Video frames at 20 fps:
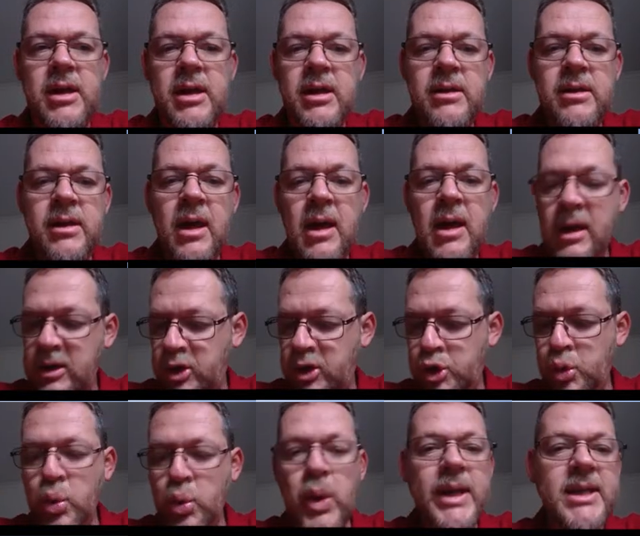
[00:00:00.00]
is
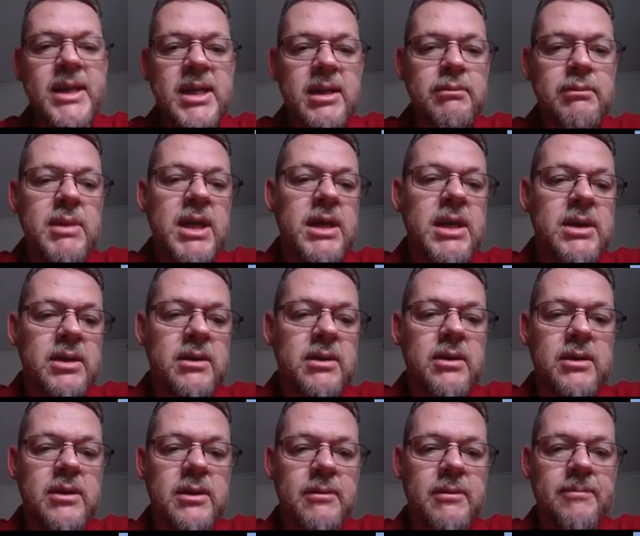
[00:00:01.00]
20
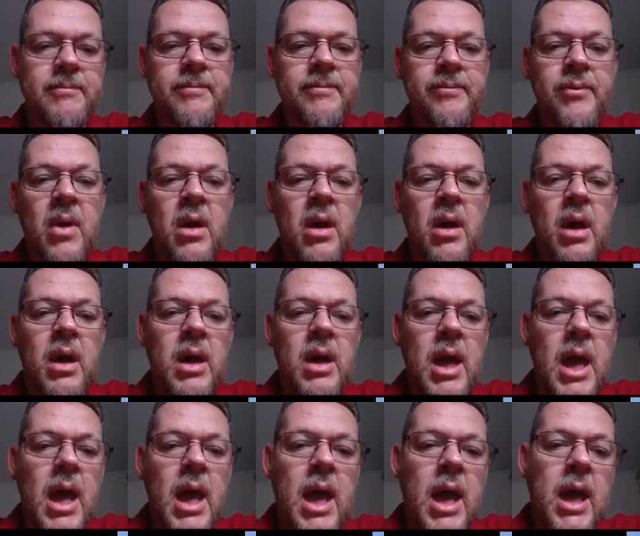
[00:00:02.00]
metres.
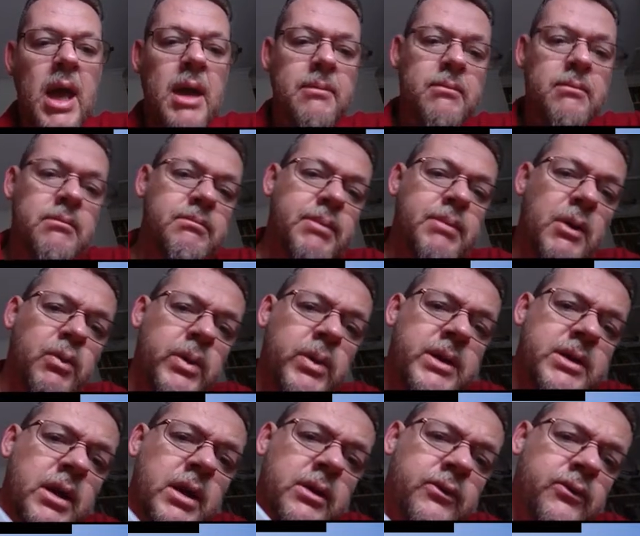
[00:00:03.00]
But
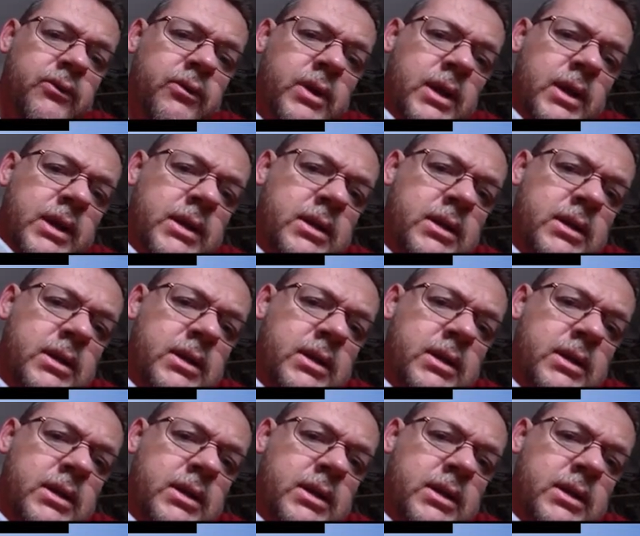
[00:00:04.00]
we don't really